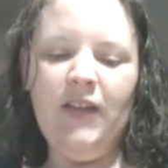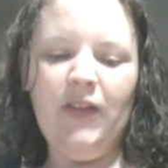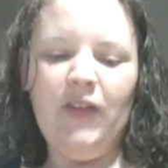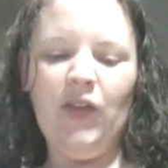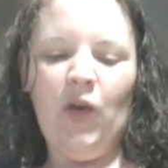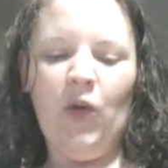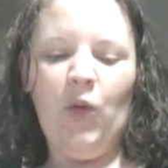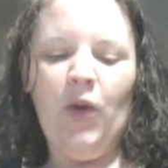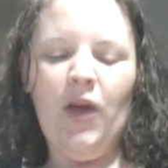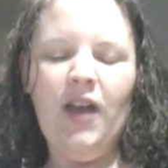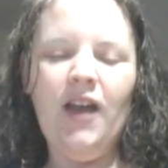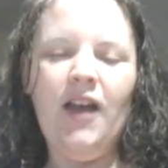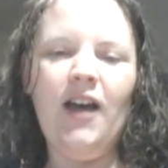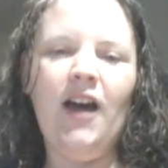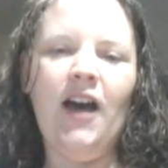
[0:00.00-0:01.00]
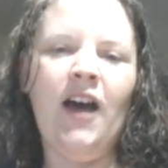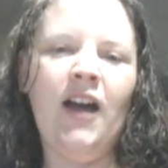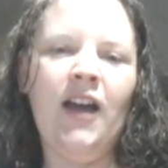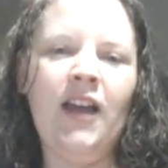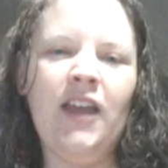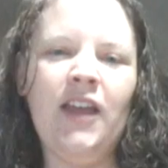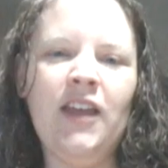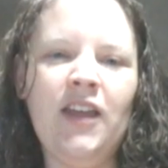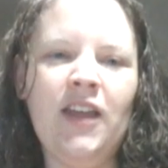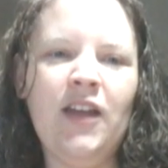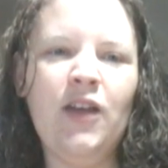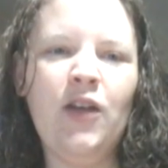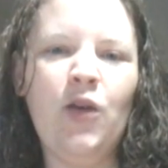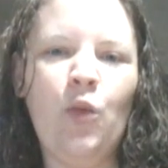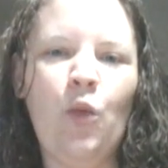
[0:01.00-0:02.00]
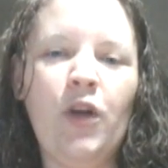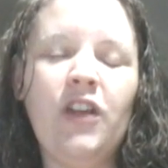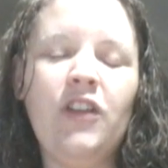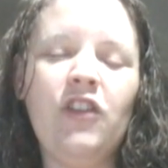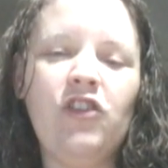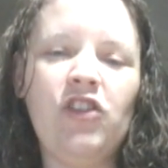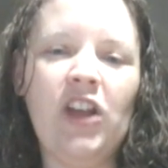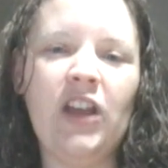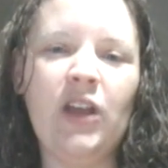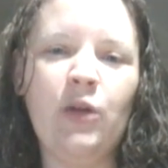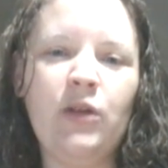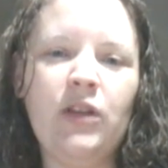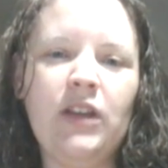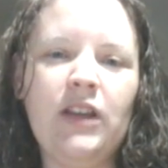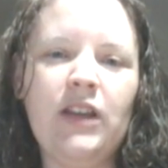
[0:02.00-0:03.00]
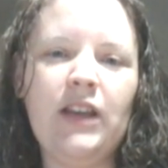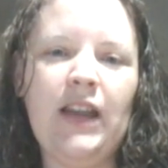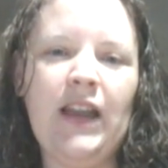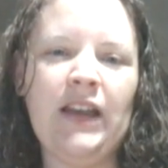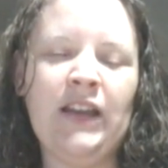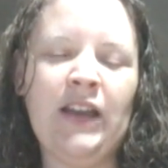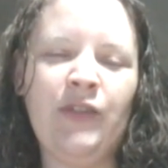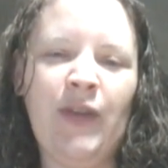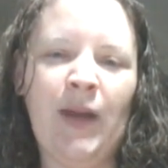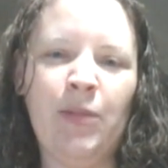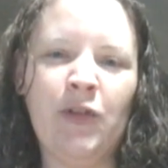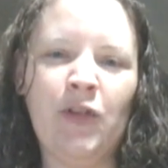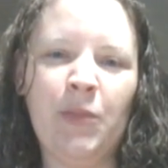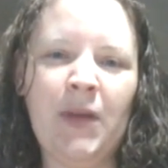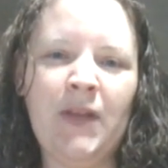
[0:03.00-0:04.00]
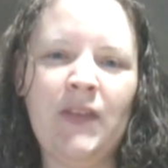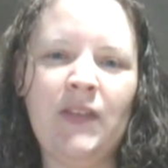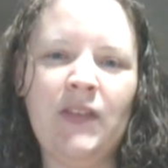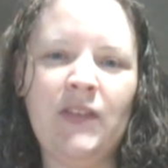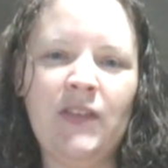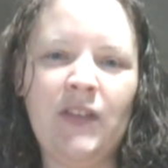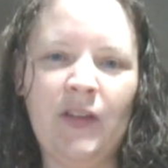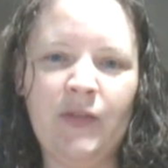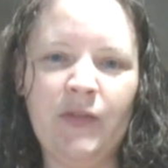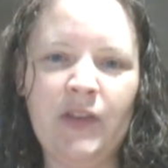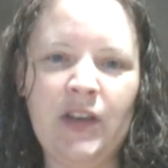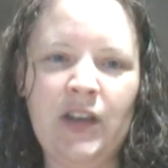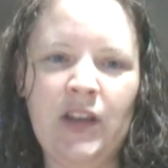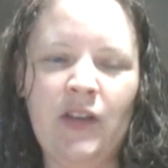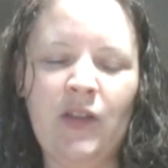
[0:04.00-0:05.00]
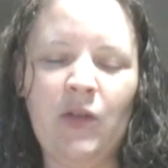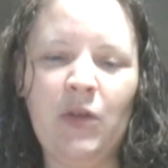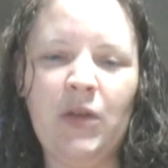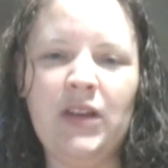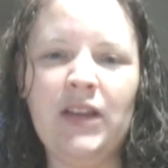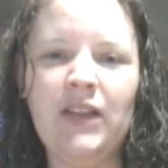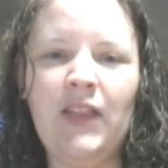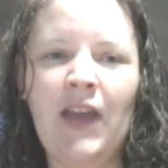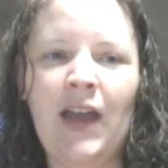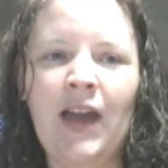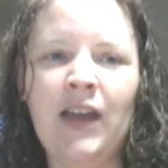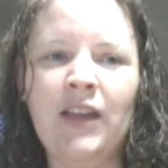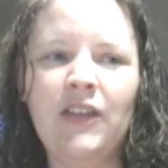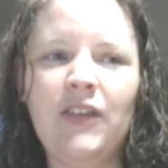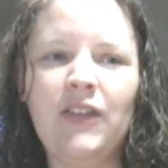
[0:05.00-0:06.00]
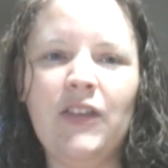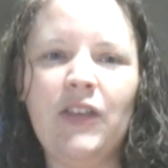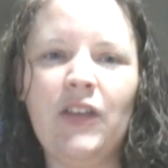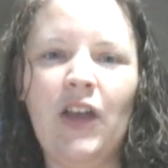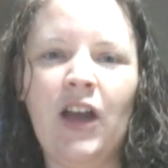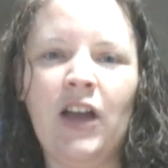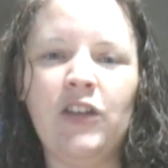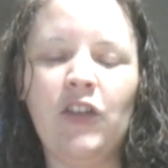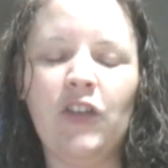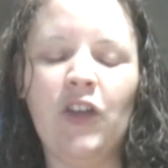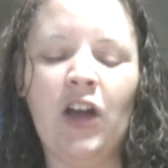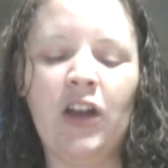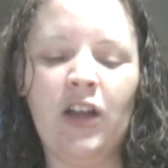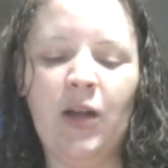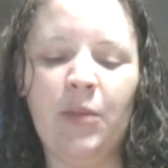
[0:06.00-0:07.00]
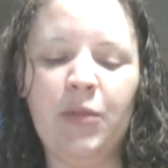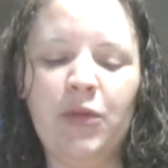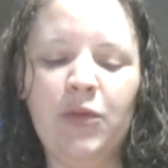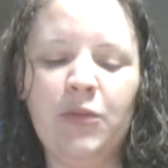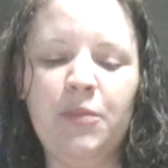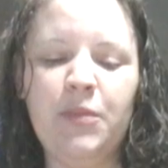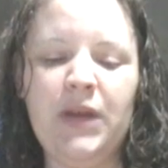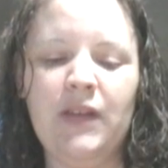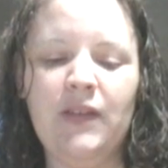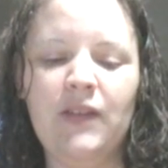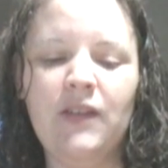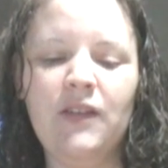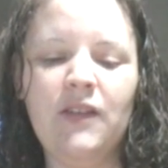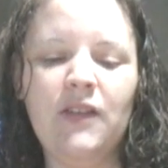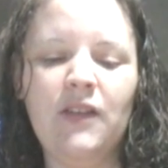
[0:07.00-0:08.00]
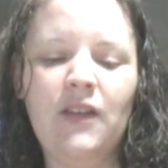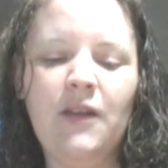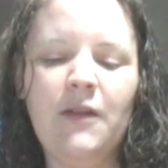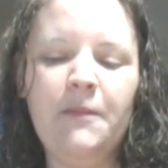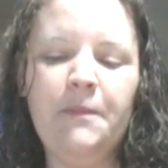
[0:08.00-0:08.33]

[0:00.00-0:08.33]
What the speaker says: So I wanted to check out Hand-Dyed Fabrics by Stephanie, so I did that. I just got a couple pieces.